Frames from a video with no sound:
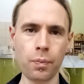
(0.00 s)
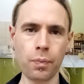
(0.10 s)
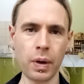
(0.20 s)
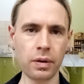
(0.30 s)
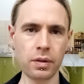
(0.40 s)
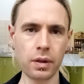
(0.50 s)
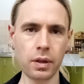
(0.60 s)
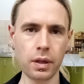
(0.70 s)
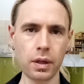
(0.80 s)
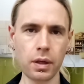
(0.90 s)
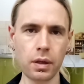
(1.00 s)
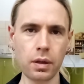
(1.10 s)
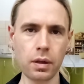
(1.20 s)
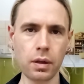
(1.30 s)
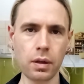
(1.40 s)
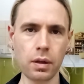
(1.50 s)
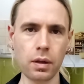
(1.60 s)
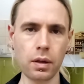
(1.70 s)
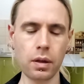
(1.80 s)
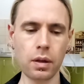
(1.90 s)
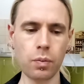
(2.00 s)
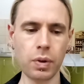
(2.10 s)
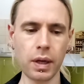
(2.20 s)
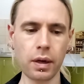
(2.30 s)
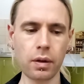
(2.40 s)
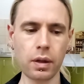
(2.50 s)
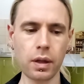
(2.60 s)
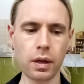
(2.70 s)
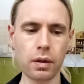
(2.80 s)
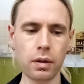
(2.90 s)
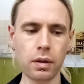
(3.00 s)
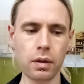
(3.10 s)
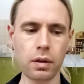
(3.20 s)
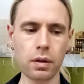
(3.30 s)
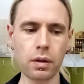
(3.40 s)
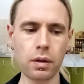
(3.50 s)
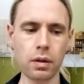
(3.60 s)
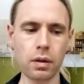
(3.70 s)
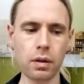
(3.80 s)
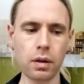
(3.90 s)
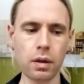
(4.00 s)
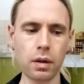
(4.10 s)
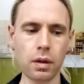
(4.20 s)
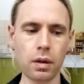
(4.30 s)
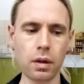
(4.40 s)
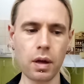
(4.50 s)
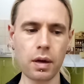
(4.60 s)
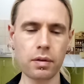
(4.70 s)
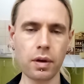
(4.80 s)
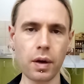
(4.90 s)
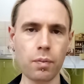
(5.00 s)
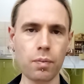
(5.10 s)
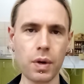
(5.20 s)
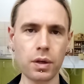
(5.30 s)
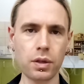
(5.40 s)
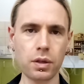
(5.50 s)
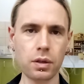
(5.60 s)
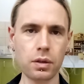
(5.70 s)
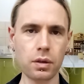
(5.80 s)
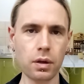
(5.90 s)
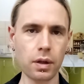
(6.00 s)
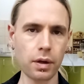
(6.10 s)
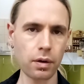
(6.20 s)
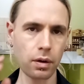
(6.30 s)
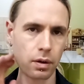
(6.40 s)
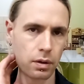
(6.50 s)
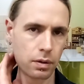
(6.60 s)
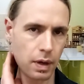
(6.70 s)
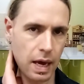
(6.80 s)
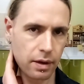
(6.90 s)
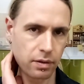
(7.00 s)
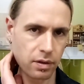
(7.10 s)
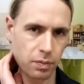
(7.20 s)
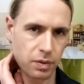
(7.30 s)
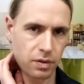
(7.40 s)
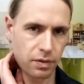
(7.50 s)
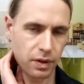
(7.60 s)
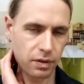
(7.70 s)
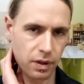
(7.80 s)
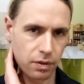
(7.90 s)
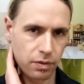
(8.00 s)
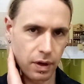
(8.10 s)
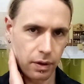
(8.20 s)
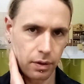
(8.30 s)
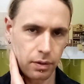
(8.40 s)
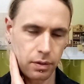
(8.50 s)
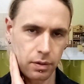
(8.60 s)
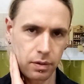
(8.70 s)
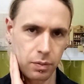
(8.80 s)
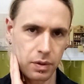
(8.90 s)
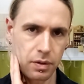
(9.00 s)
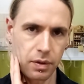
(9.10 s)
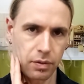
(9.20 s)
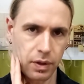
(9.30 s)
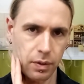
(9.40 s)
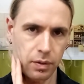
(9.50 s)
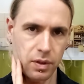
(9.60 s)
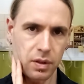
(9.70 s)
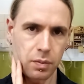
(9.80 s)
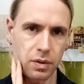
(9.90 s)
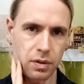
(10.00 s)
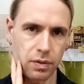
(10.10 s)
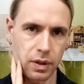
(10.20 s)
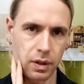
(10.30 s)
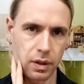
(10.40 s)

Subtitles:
basically, the Planck length, as I mentioned earlier on, has a specific set of values, specific frequency, specific